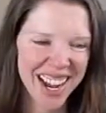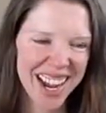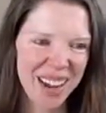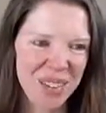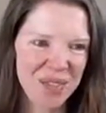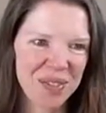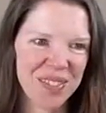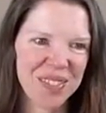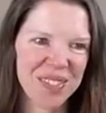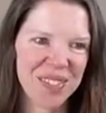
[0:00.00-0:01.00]

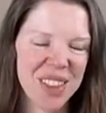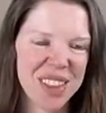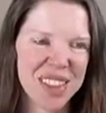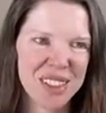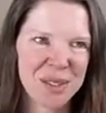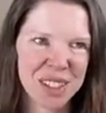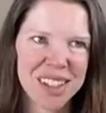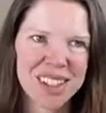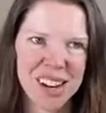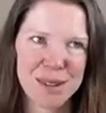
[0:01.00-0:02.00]
The thing that
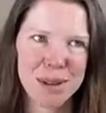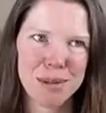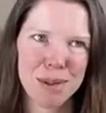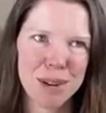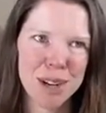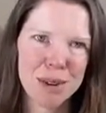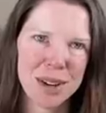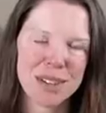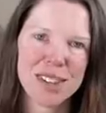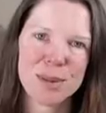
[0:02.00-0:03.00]
really scared me about
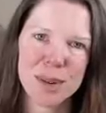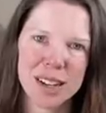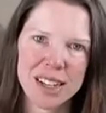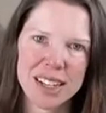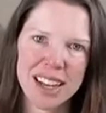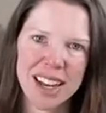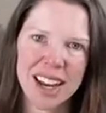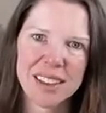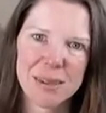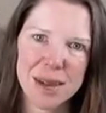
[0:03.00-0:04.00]
microwaves is when I
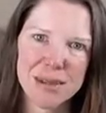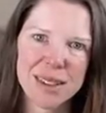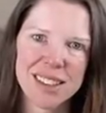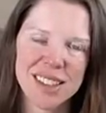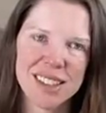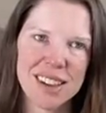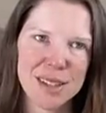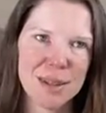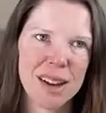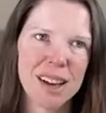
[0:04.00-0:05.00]
had the babies, they
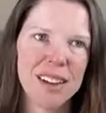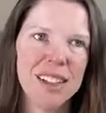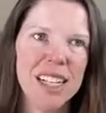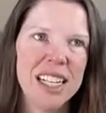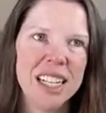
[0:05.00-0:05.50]
talked about how